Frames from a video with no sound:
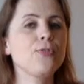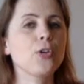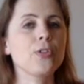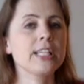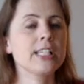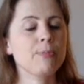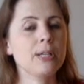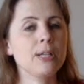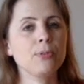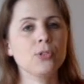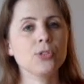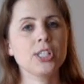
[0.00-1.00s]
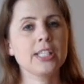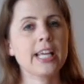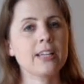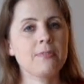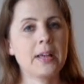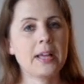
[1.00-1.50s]
for these people to
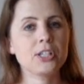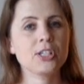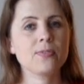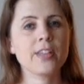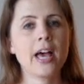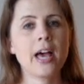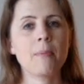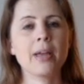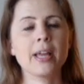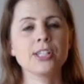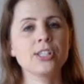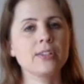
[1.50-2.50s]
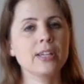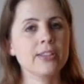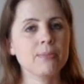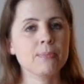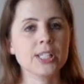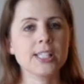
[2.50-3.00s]
take advantage of them and to
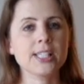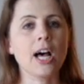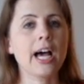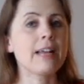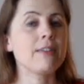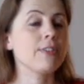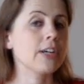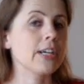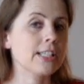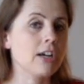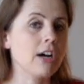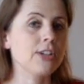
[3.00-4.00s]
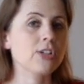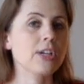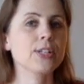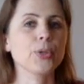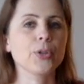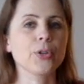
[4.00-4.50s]
get them to sign various
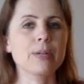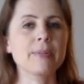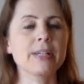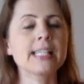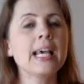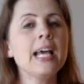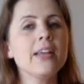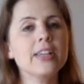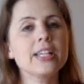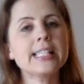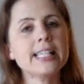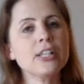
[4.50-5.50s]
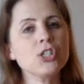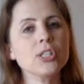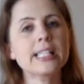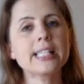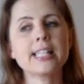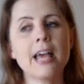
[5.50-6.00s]
contracts or agreements that
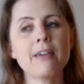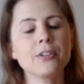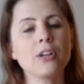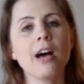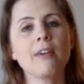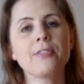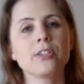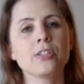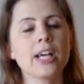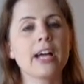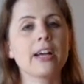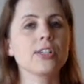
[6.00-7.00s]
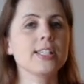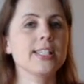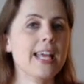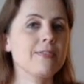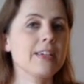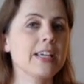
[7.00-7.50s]
essentially siphon off their entire
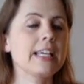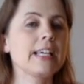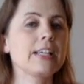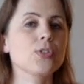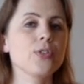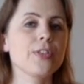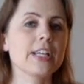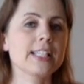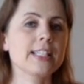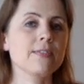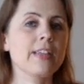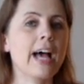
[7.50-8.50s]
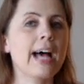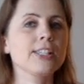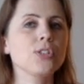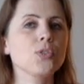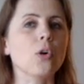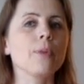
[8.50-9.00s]
savings or things of that
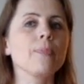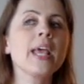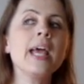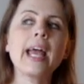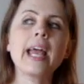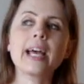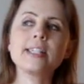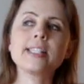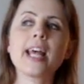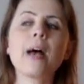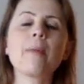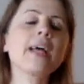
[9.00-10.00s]
sort. And